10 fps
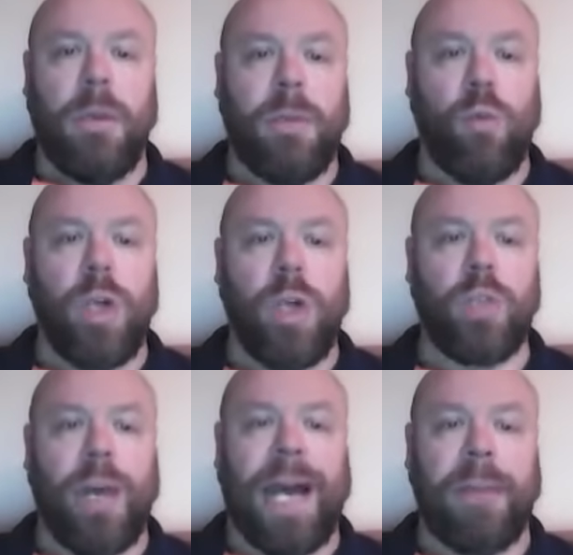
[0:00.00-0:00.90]
But
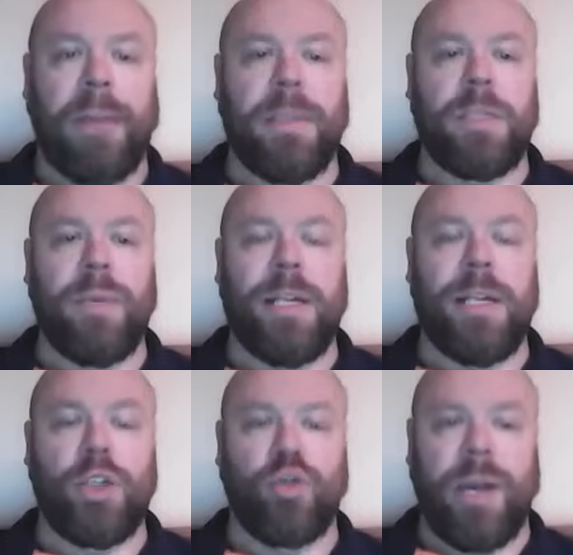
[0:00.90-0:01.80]
watch what happens. We
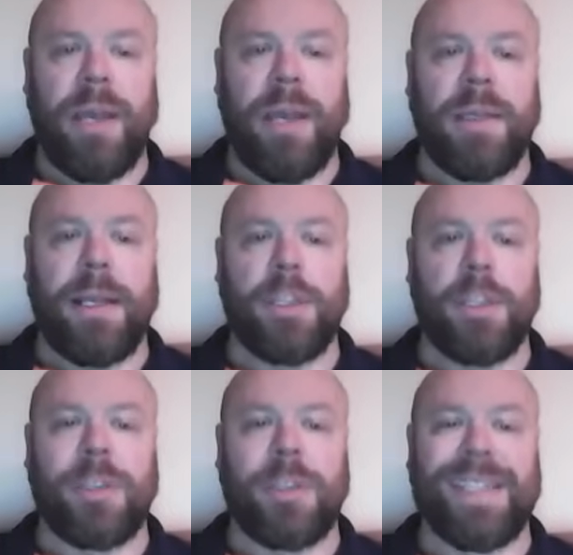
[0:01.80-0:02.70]
dry things
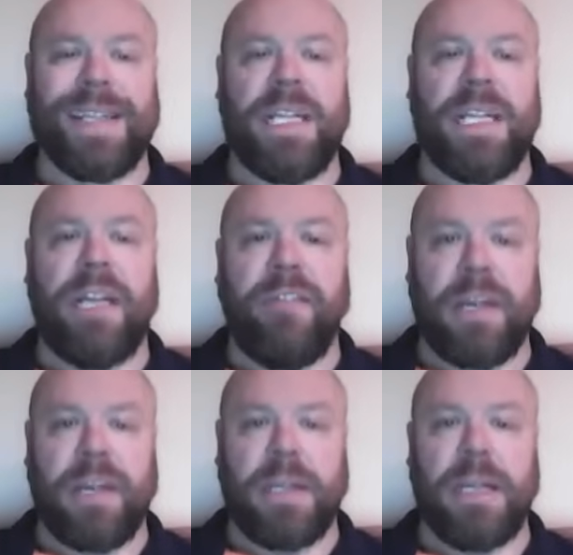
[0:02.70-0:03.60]
out
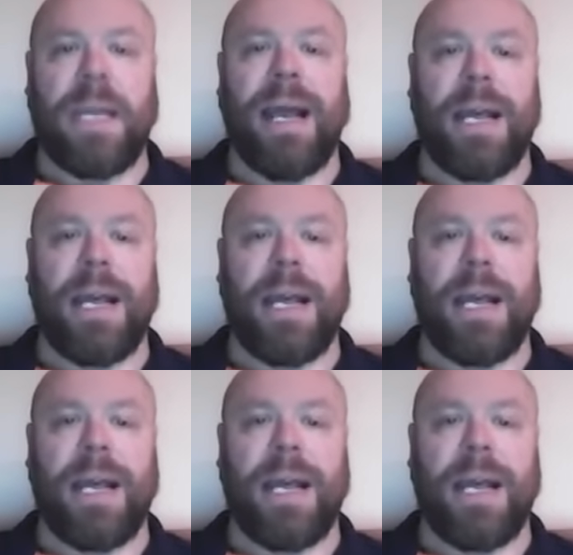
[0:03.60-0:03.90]
significantly